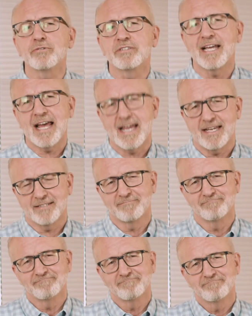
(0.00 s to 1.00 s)
day
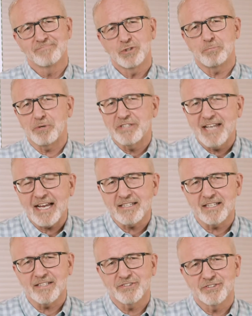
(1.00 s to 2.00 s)
to protect
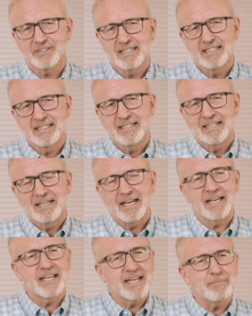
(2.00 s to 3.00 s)
us
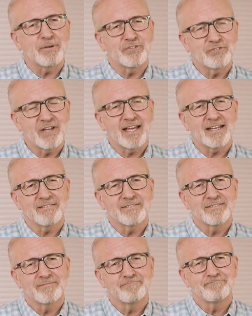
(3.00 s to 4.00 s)
and keep us safe.
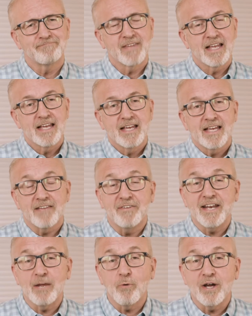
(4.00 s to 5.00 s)
If
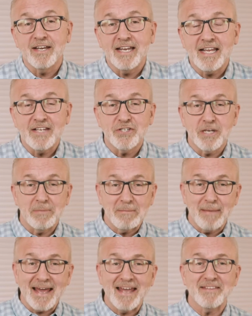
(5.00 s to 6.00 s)
anyone needs to be
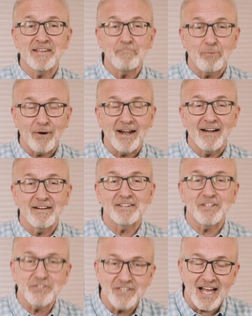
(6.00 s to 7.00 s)
bathed in prayer at
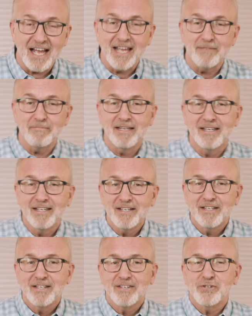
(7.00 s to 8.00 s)
this time,
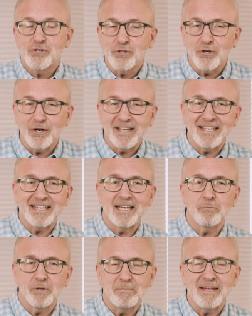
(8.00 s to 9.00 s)
surely
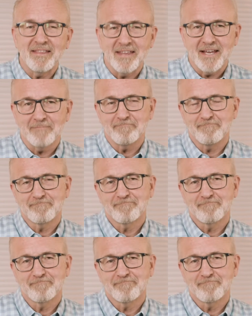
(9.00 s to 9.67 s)
it would be them.